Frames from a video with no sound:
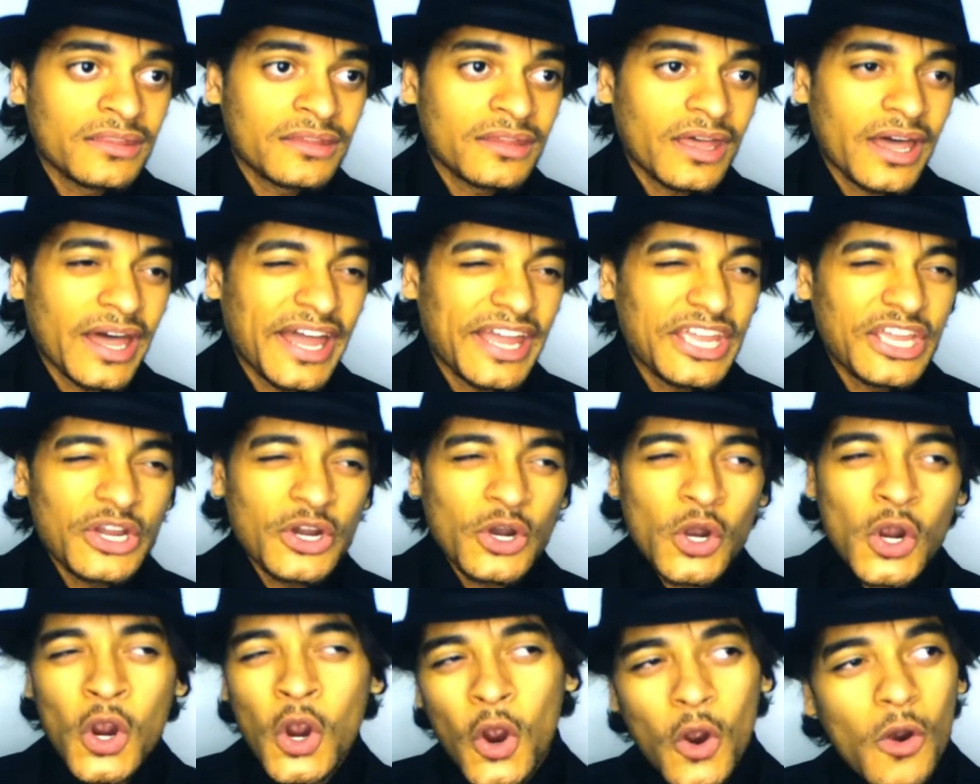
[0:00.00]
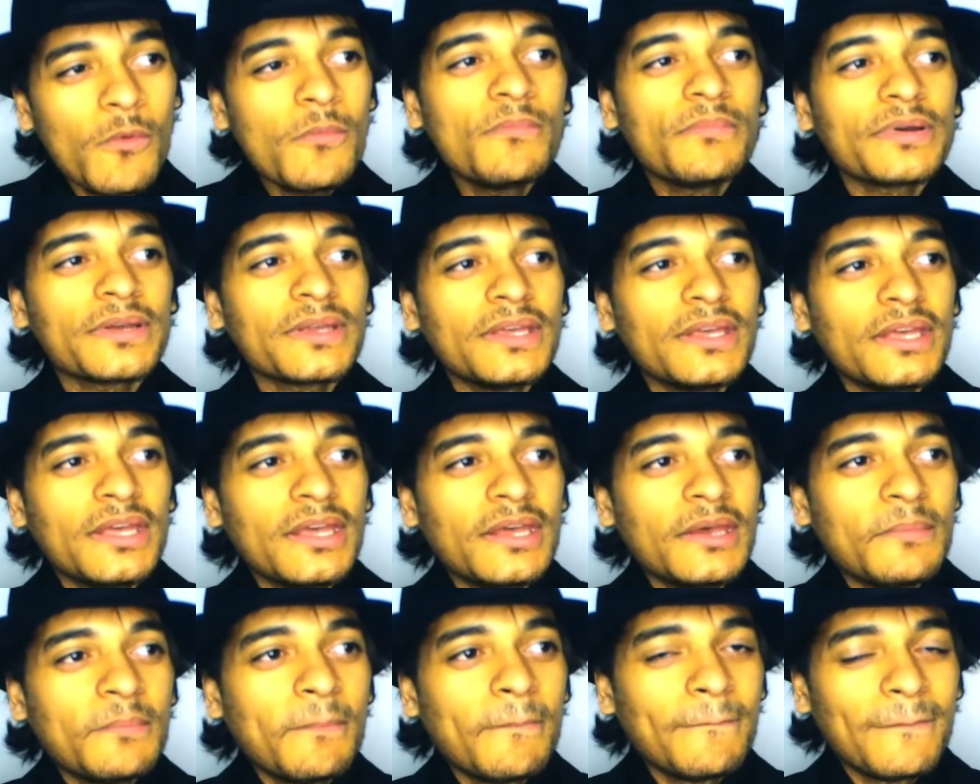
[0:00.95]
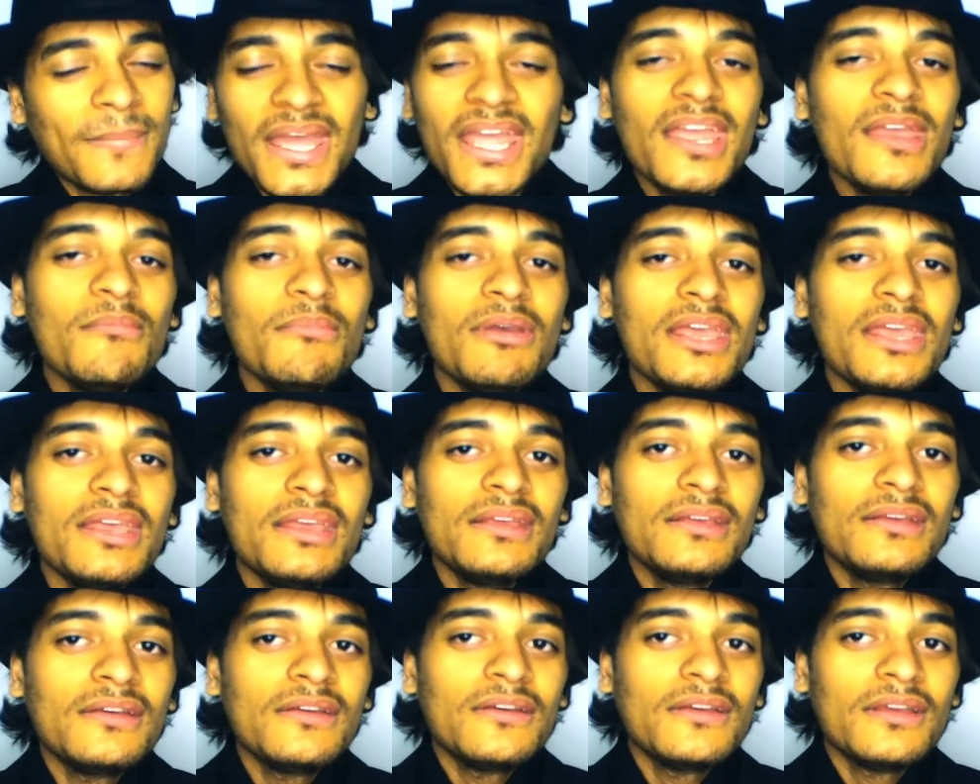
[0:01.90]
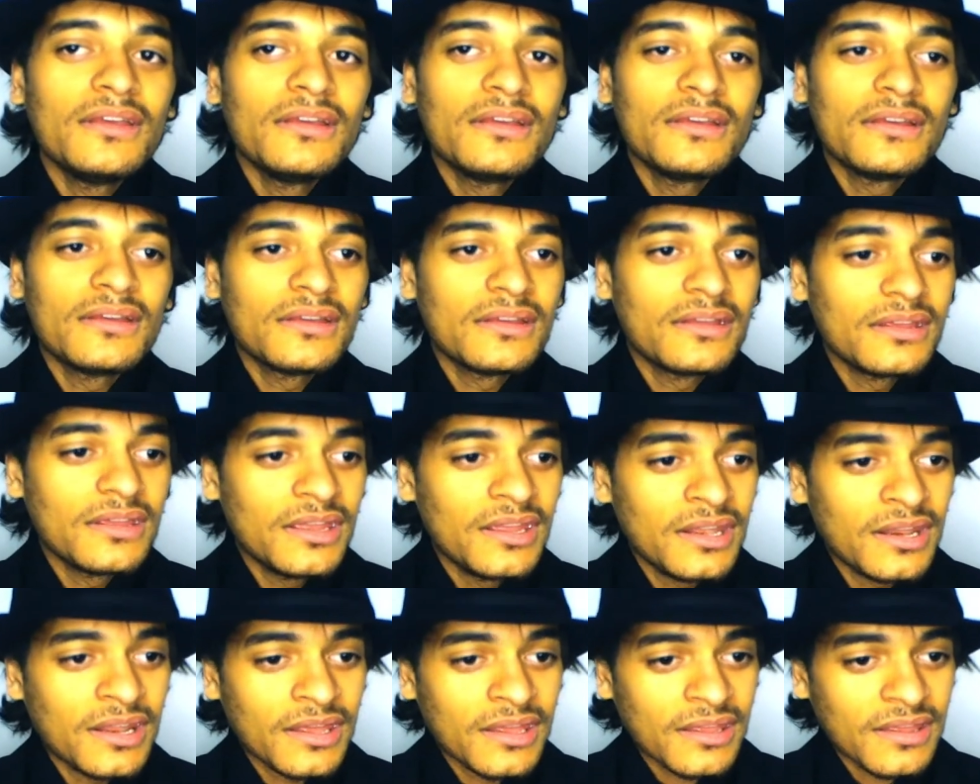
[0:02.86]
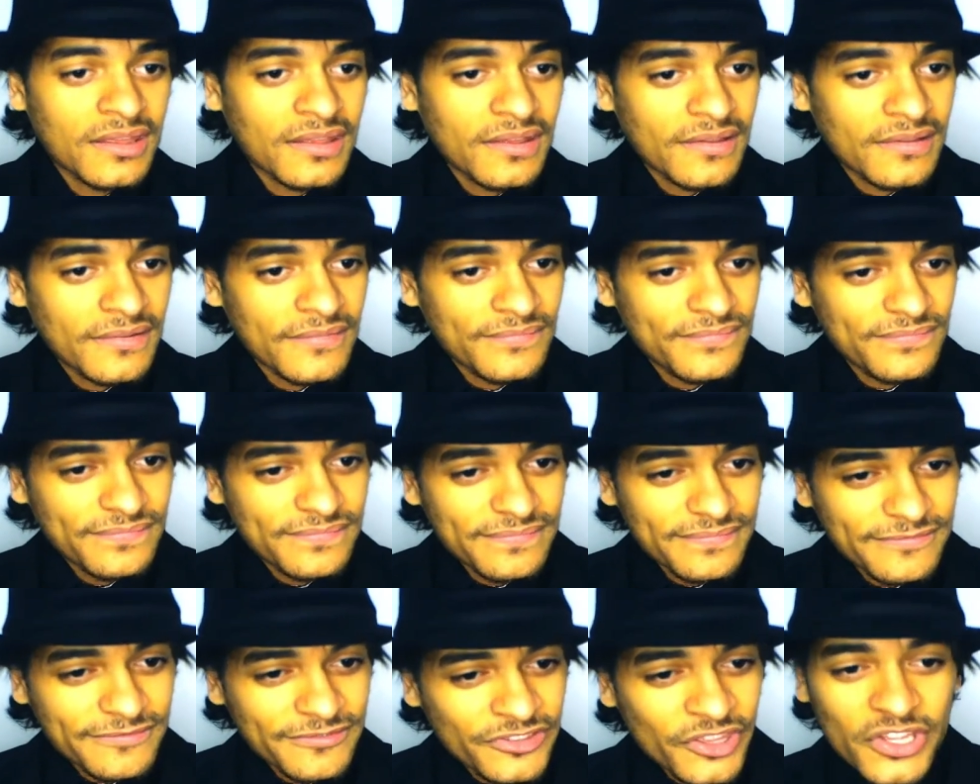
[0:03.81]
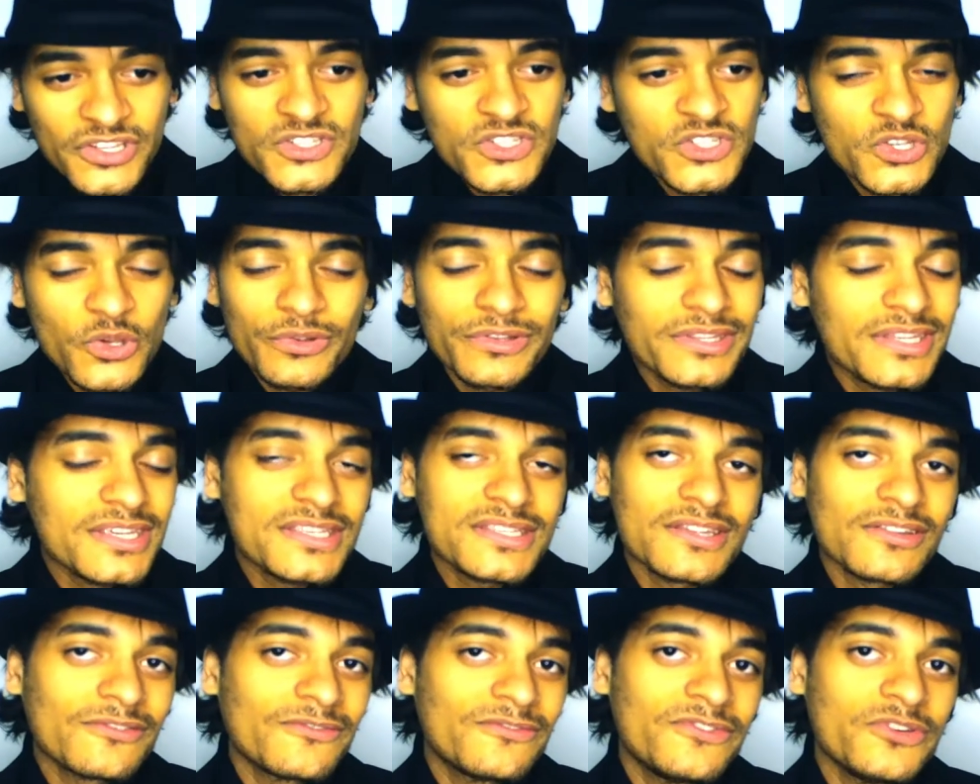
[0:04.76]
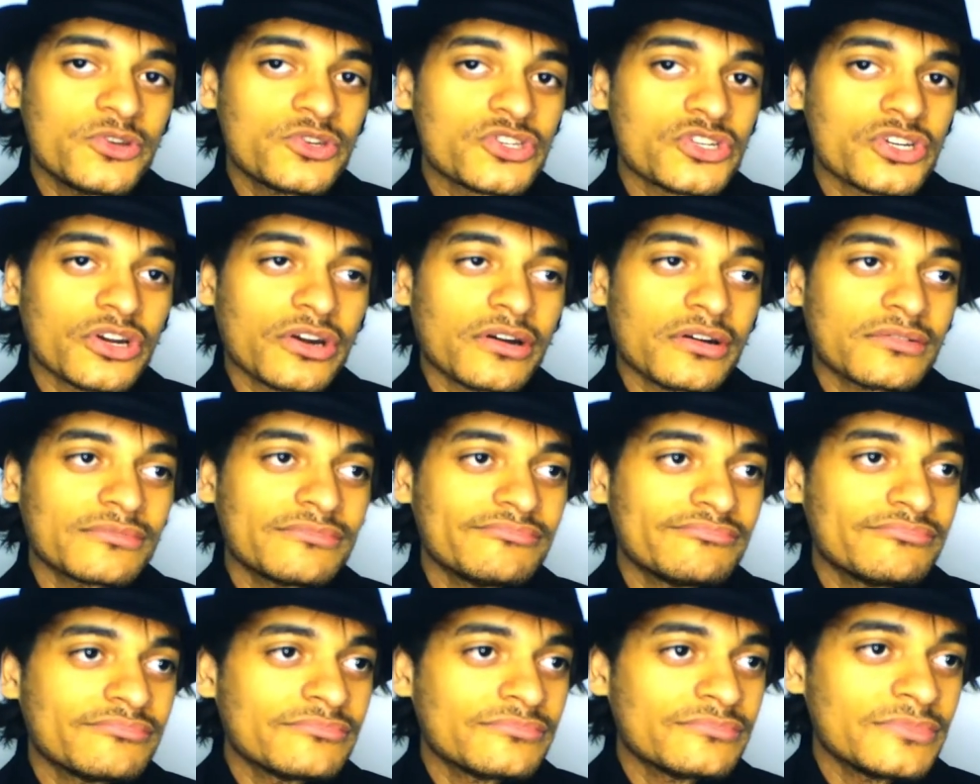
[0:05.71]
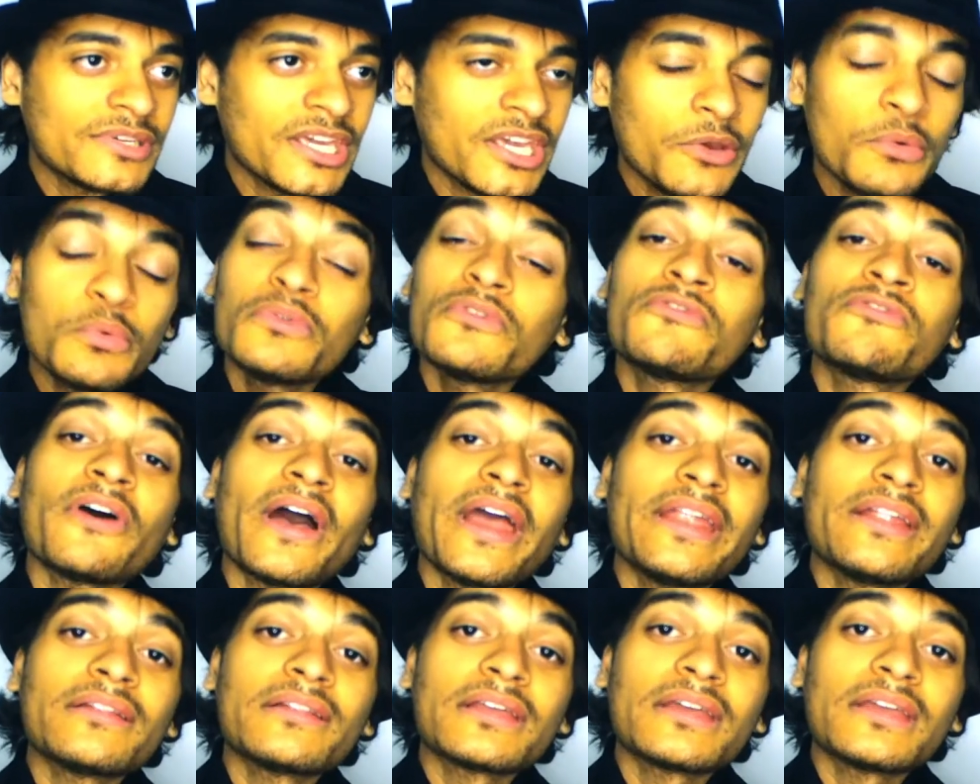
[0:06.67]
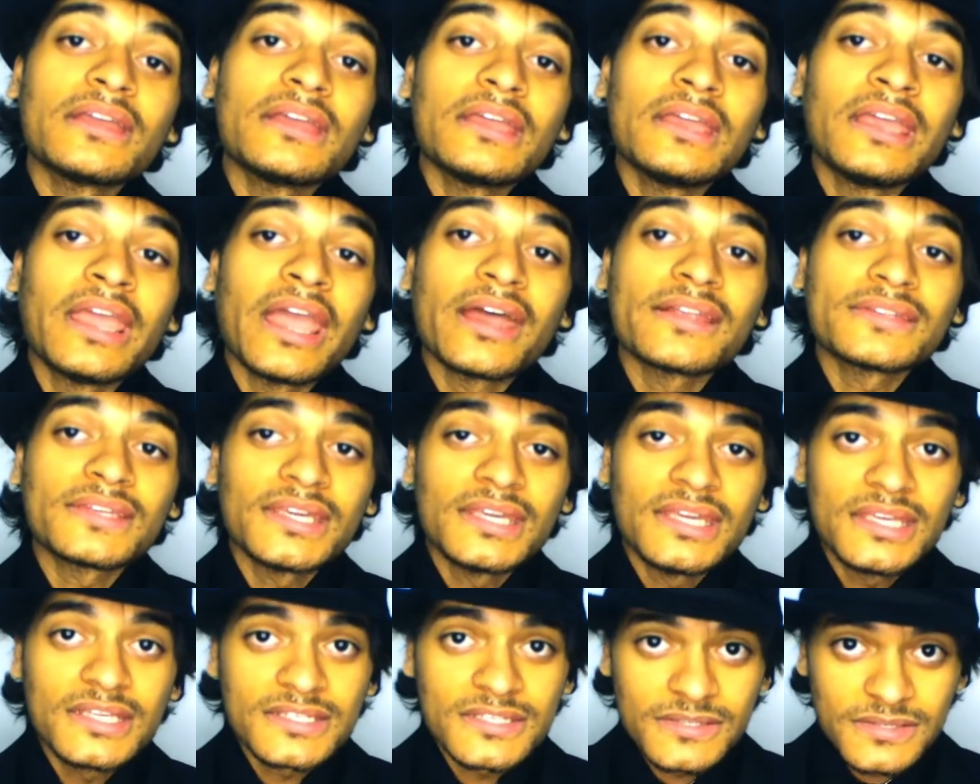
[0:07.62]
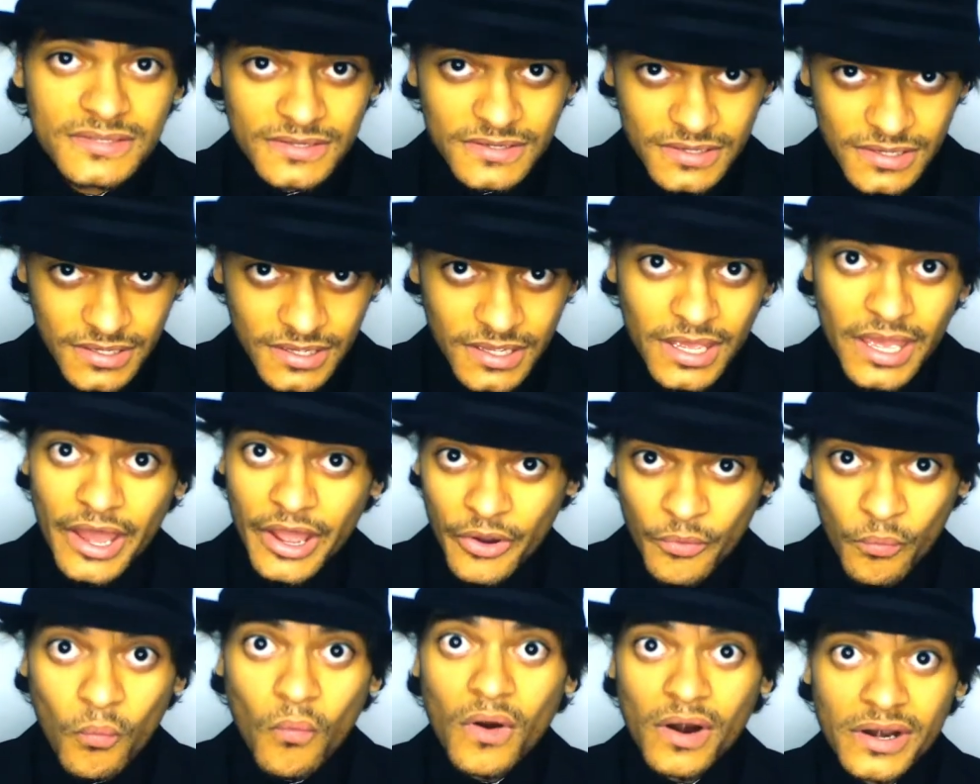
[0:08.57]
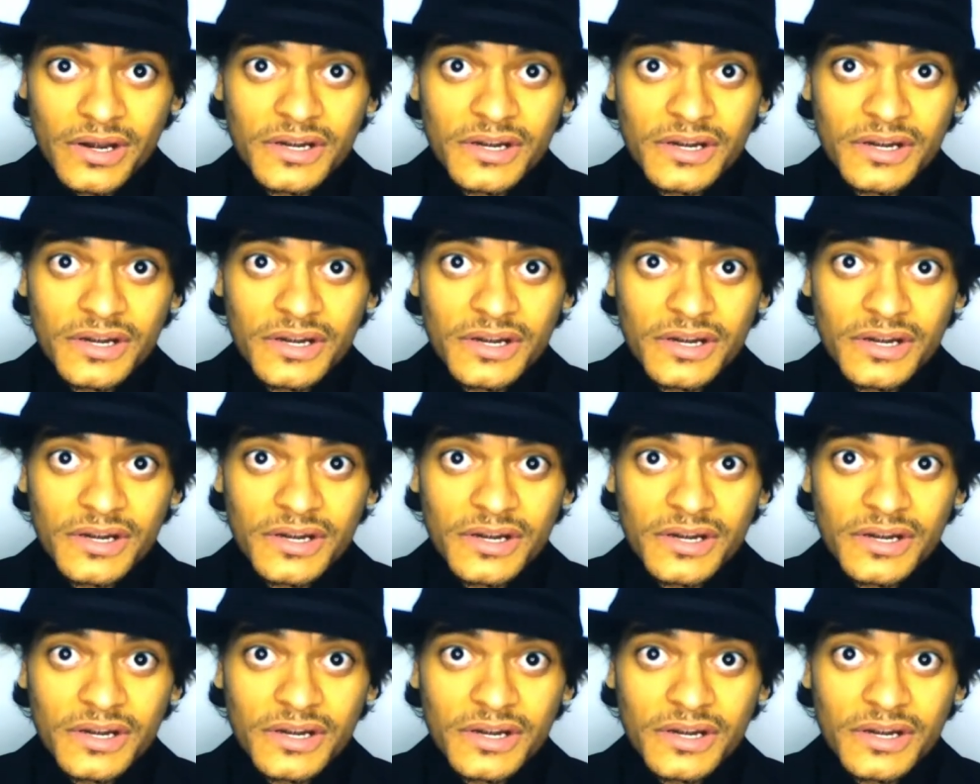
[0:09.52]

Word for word: I hope maybe in a not so distant future he will finally get his award.